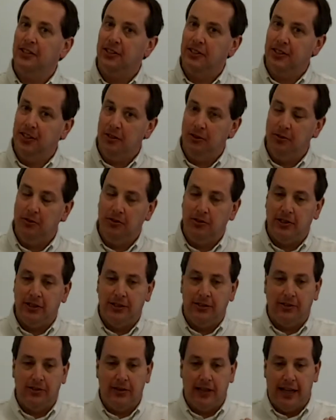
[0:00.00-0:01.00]
to use
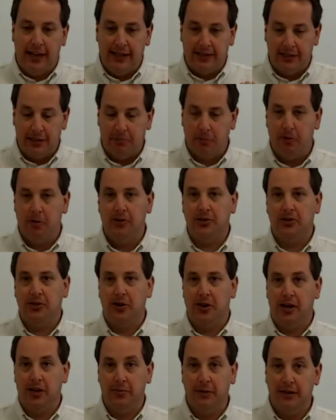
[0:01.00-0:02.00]
it so that it supports
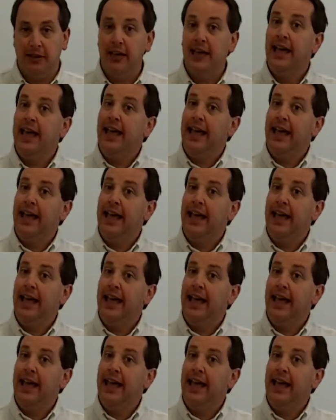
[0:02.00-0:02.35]
your argument.